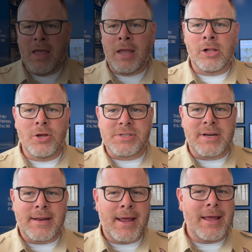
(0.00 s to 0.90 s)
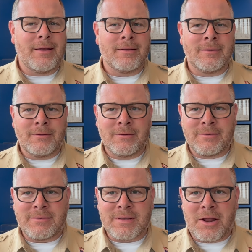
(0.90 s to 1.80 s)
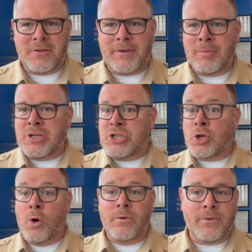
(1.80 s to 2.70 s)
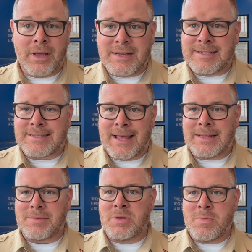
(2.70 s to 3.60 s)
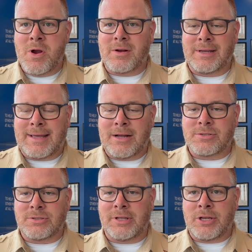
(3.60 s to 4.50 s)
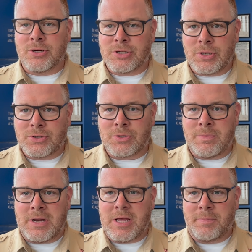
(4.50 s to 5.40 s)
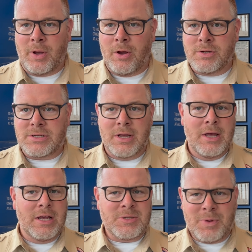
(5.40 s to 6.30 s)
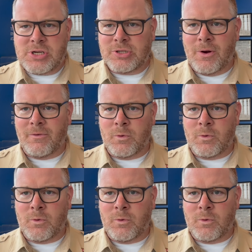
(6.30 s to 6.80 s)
In closing today, Scouting family, don't forget to tag the Mid-America Council in your social media posts, especially over the